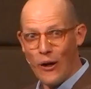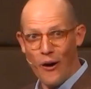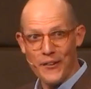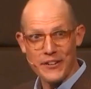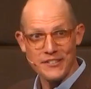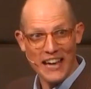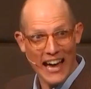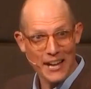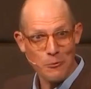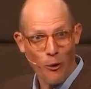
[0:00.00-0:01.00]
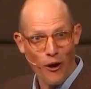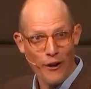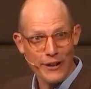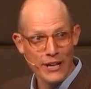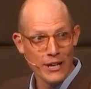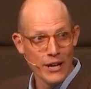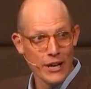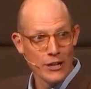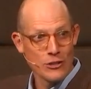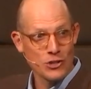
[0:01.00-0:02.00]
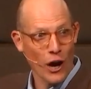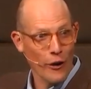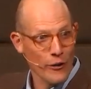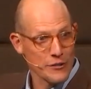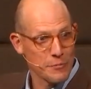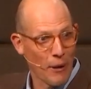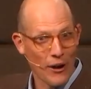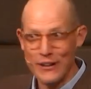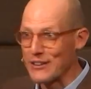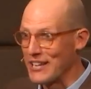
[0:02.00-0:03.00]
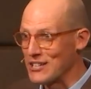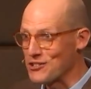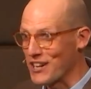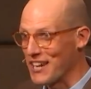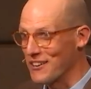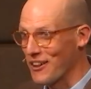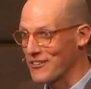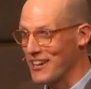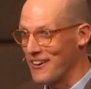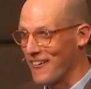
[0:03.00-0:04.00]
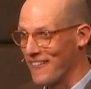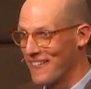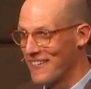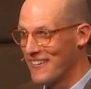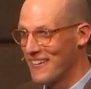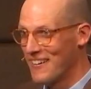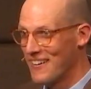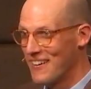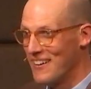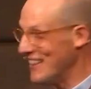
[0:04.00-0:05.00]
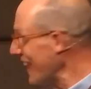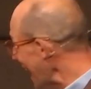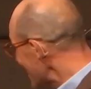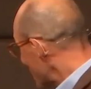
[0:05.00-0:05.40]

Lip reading: on the sidewalk Charles Barkley and Shaquille O'Neal. That's